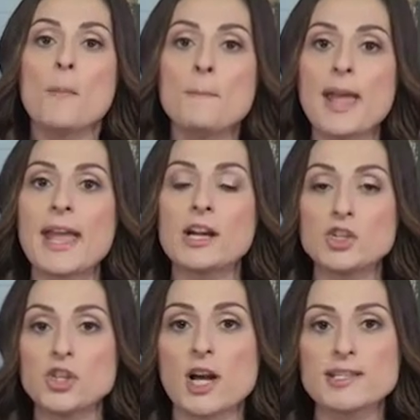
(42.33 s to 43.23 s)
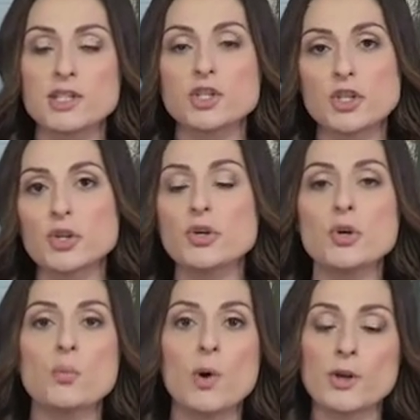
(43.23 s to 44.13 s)
may adjust
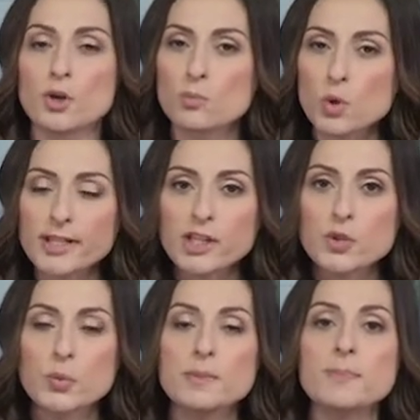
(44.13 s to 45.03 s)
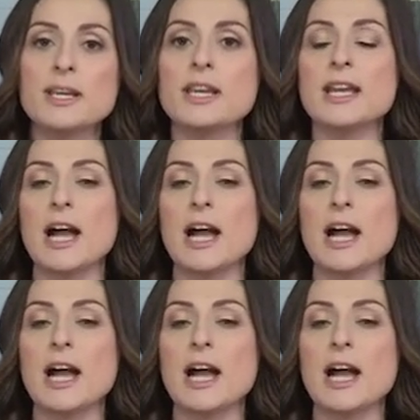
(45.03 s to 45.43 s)
to, what your mortgage would be,